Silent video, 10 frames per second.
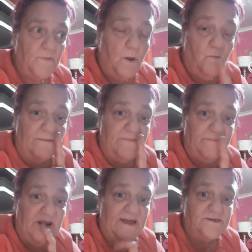when my
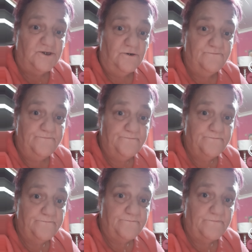plaque's up,
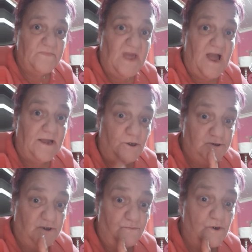I
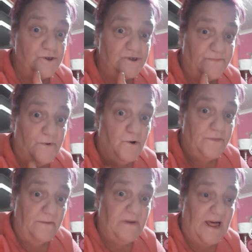also want you to put
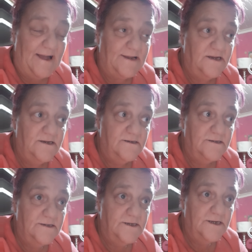on the plaque
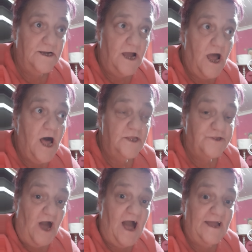
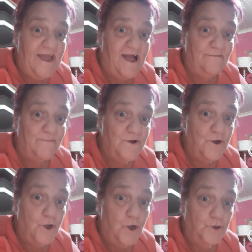that I am
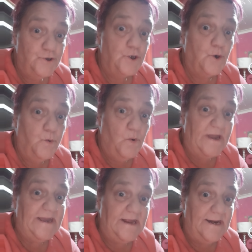the
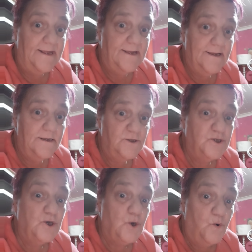queen
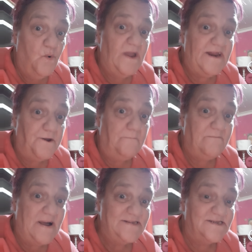of
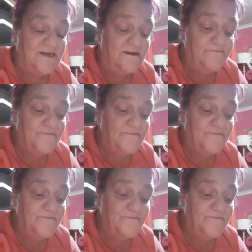banter,